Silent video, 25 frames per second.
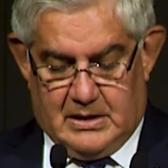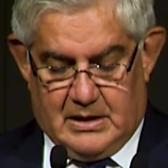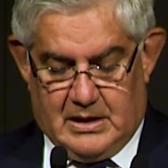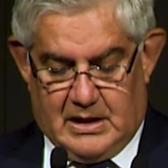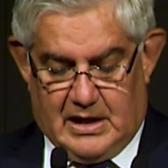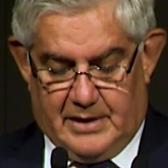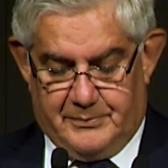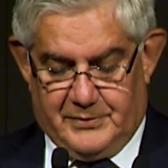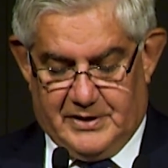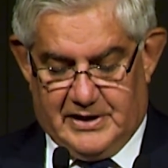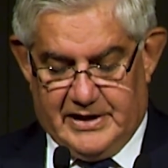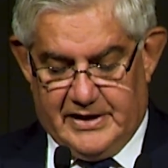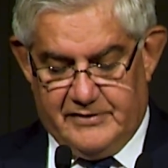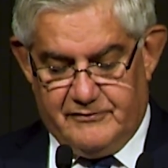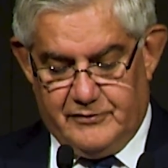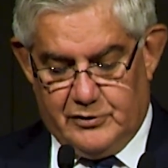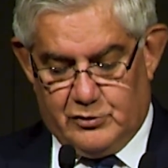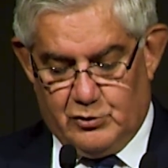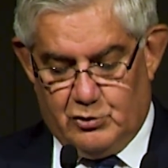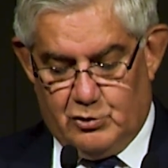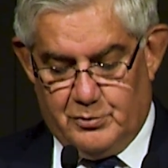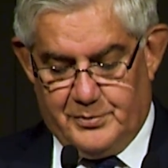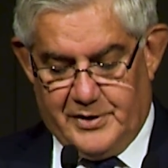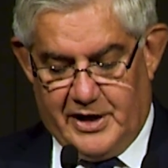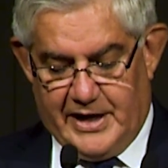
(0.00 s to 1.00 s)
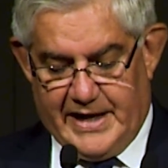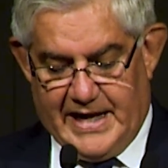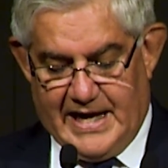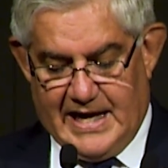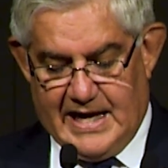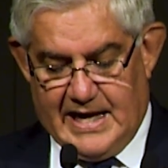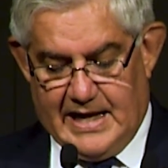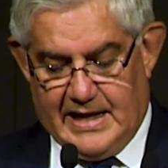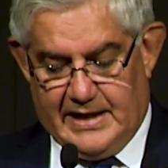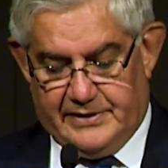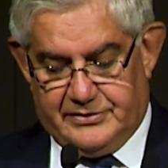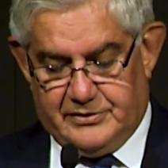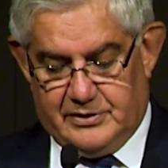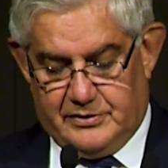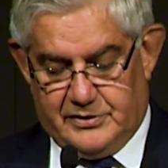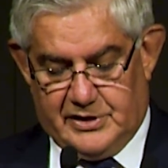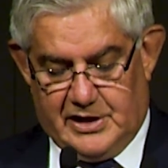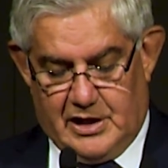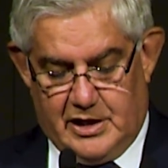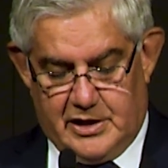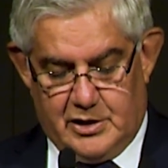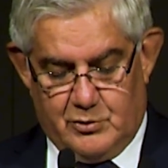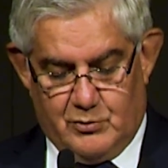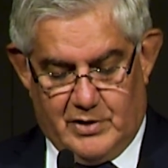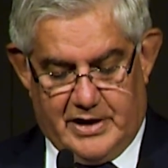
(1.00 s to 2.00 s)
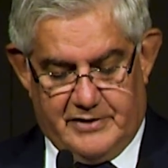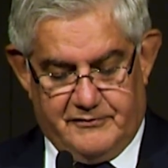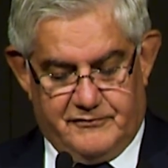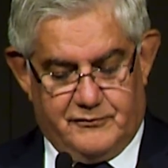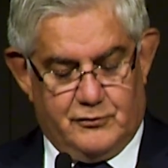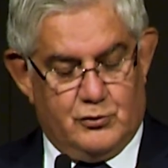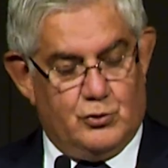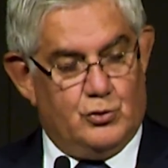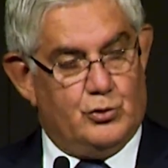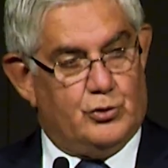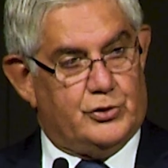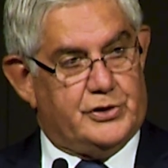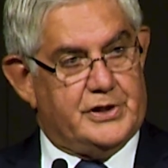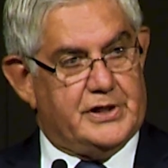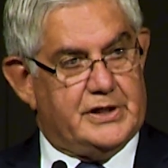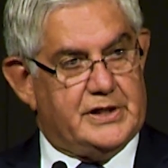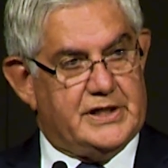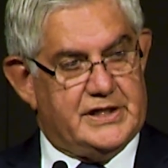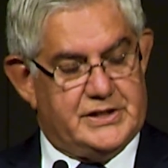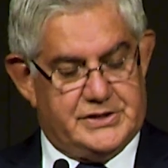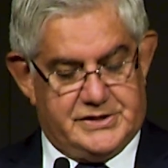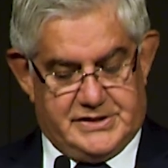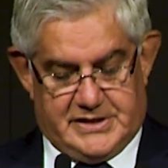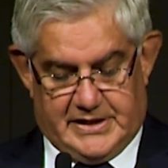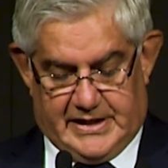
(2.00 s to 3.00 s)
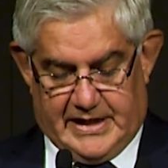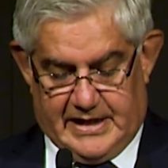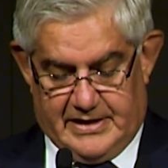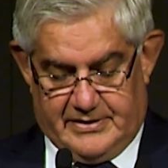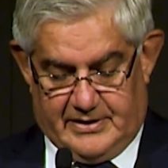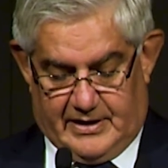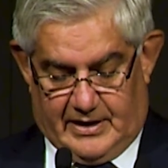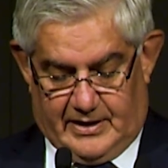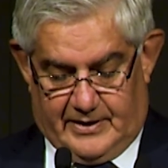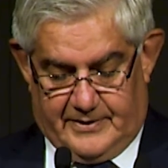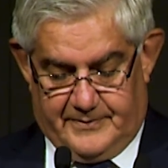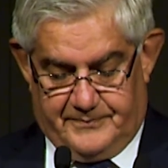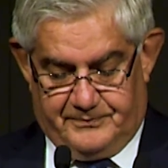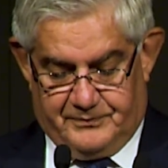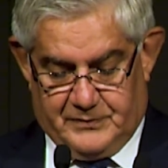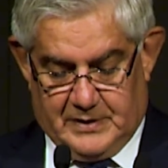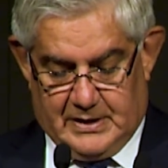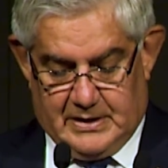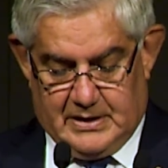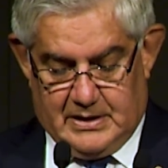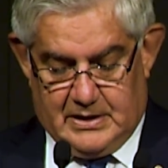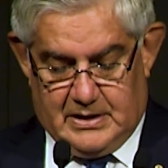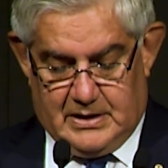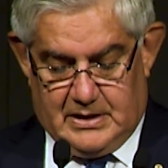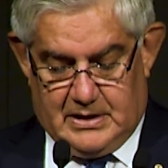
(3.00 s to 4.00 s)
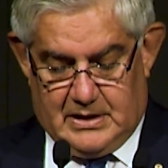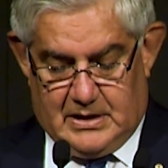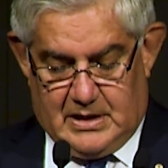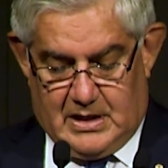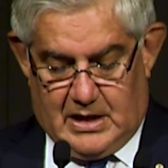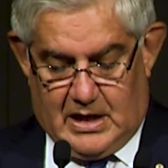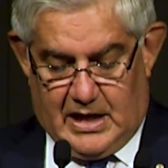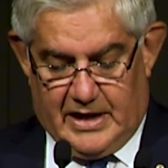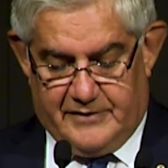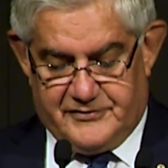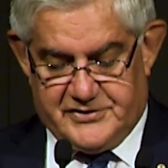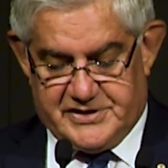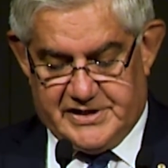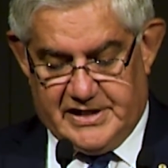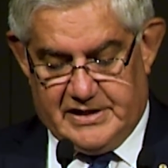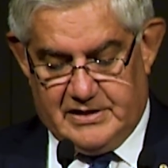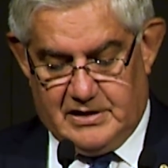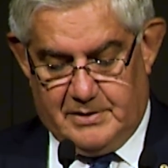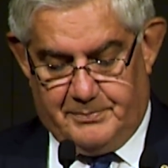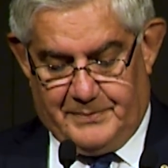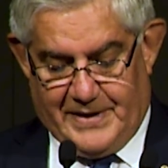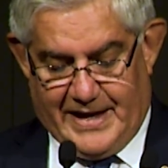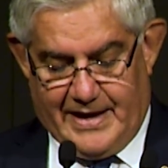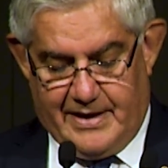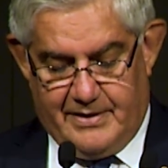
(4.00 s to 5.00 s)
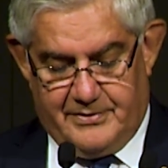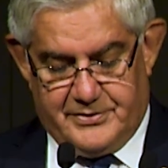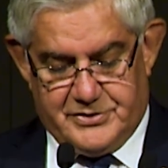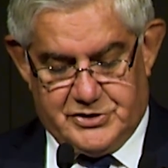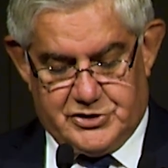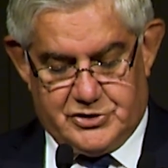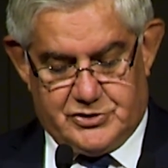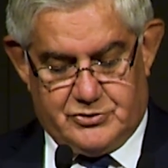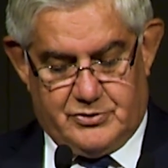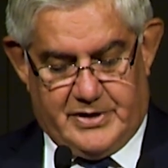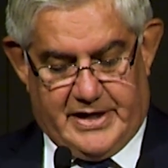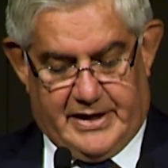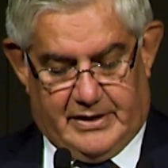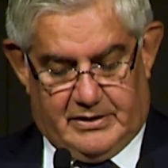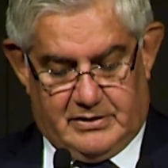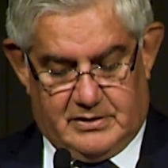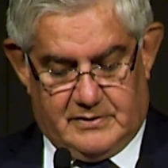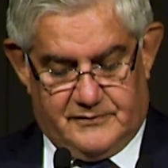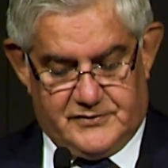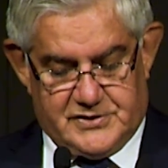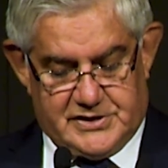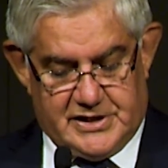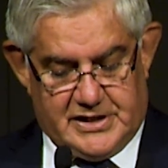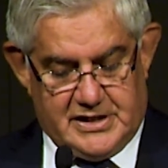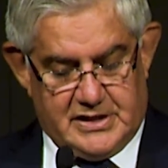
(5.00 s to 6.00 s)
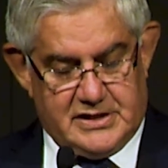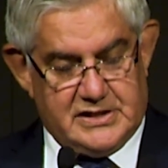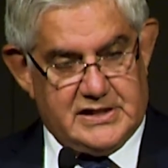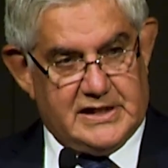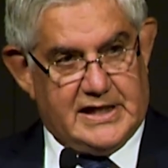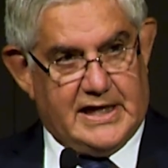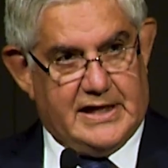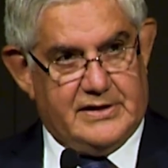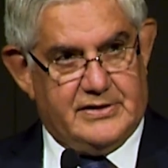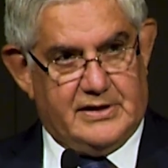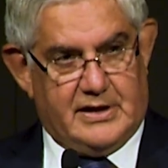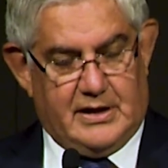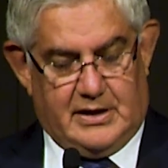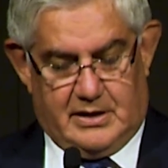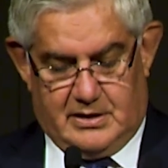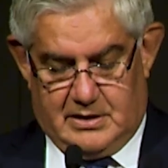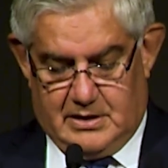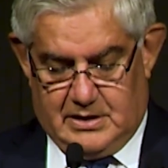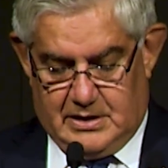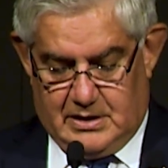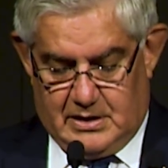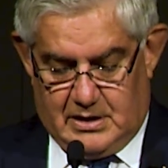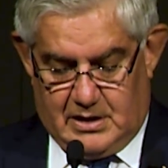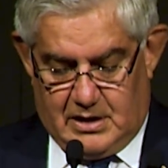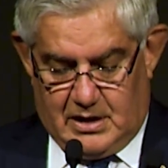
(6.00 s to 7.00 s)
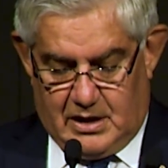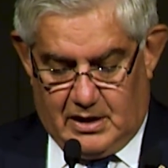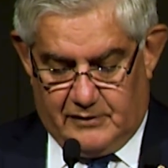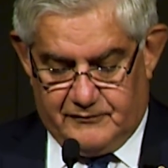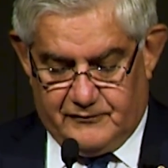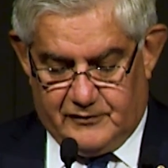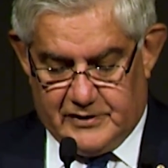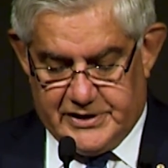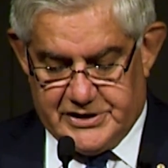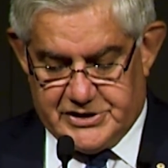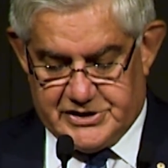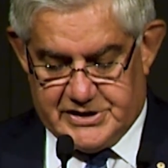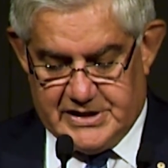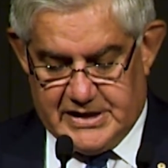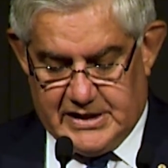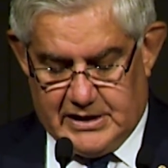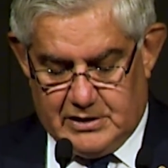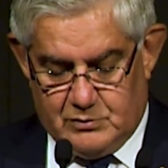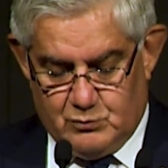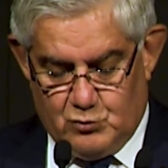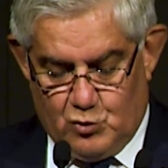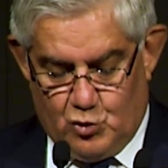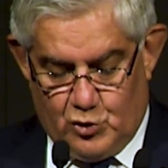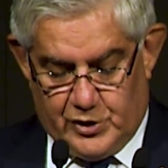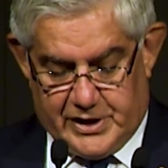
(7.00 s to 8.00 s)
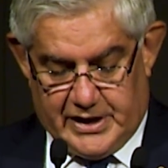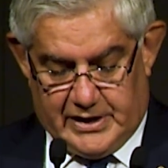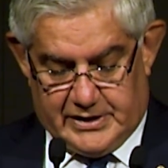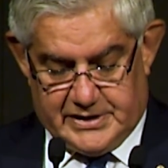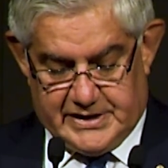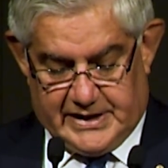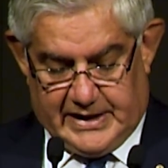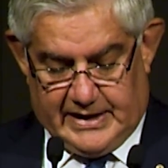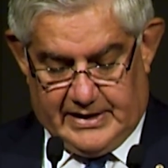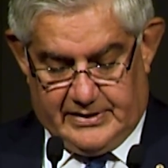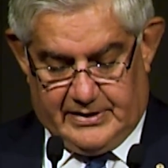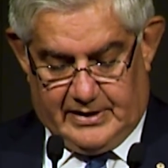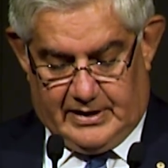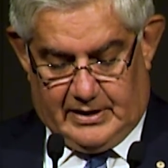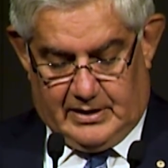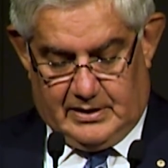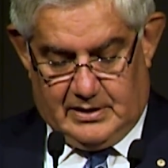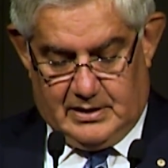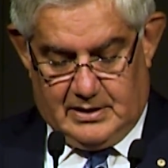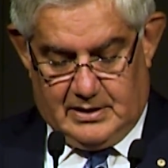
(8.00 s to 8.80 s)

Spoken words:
I believe with all my heart that the only way forward is together. I have seen the power and strength of sitting together, of listening and walking together,